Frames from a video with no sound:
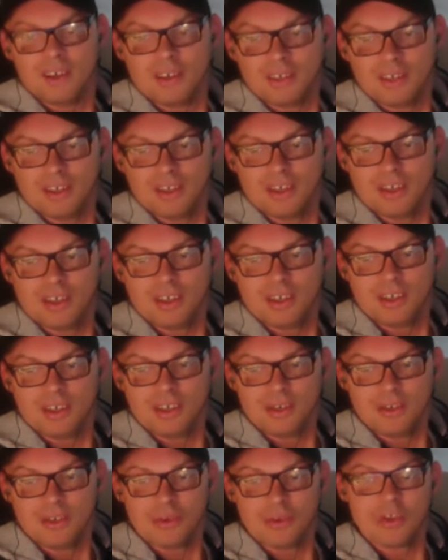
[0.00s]

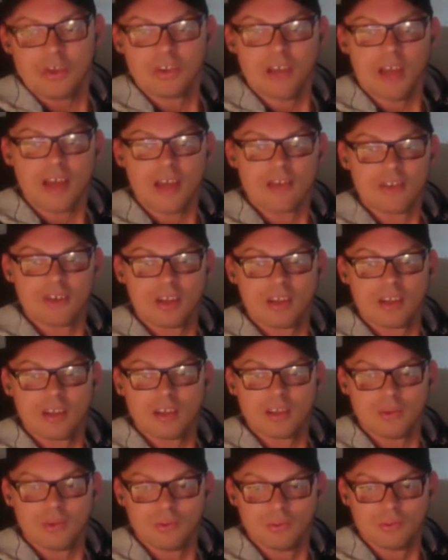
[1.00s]
in doing the Agile,
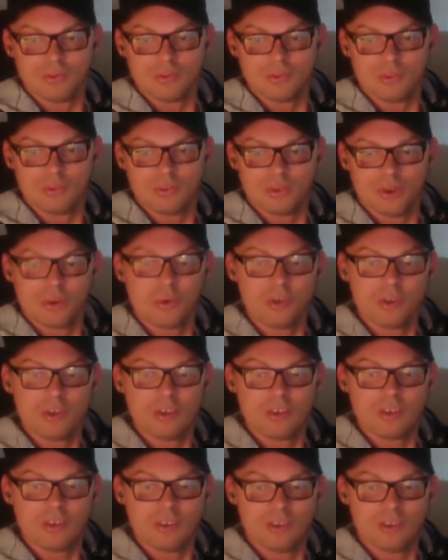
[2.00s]
in